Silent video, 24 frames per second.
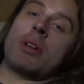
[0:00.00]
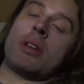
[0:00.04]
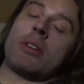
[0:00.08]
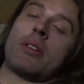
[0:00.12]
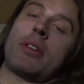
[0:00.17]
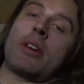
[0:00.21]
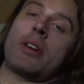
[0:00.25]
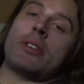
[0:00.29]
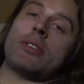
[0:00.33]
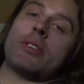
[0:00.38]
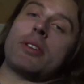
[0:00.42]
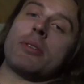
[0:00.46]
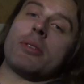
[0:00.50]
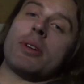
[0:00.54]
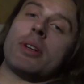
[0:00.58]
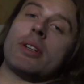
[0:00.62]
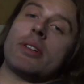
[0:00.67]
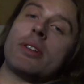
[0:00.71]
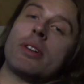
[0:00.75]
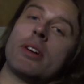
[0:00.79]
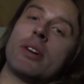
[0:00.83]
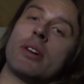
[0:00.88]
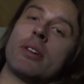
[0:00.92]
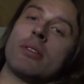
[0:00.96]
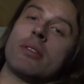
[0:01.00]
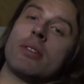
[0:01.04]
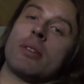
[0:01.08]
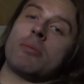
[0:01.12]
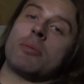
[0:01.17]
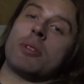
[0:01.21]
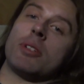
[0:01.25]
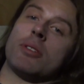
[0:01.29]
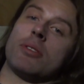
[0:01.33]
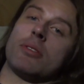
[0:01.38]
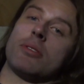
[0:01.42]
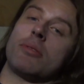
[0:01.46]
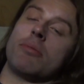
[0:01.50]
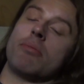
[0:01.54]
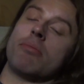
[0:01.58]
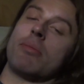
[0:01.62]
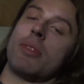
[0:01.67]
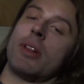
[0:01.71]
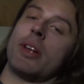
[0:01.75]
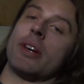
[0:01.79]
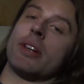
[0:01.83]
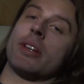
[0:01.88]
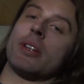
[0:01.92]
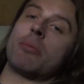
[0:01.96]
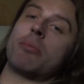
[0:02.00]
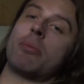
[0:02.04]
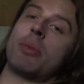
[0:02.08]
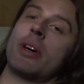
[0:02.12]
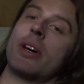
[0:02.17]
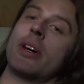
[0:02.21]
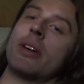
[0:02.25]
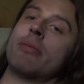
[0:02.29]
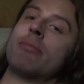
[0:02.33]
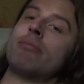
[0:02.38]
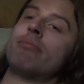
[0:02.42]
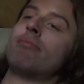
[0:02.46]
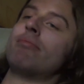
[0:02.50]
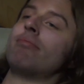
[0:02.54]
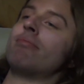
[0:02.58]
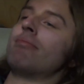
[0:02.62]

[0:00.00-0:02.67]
being lazy right now. I'm just lying in bed.